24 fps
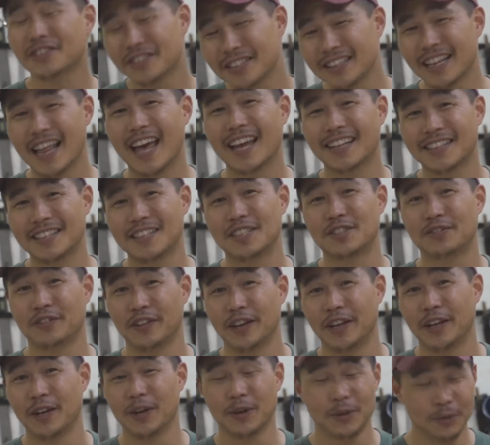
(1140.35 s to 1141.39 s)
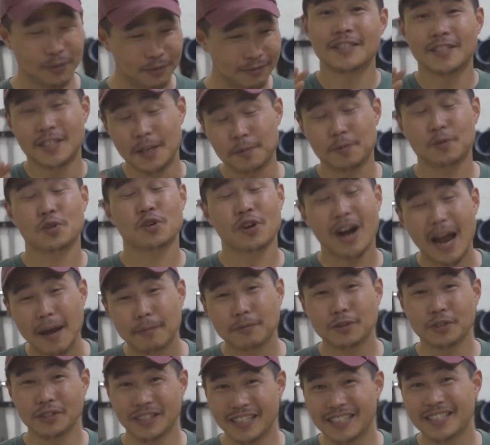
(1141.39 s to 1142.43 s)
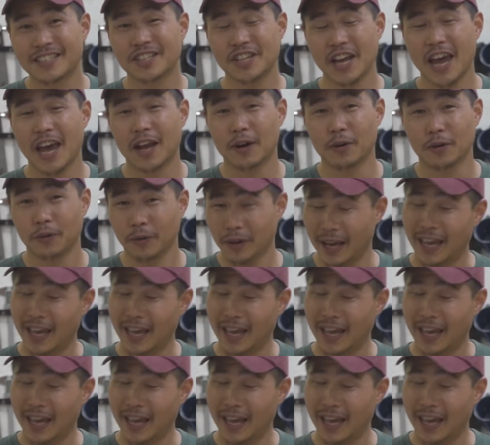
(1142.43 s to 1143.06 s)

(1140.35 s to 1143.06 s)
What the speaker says: to like this video, subscribe to this channel,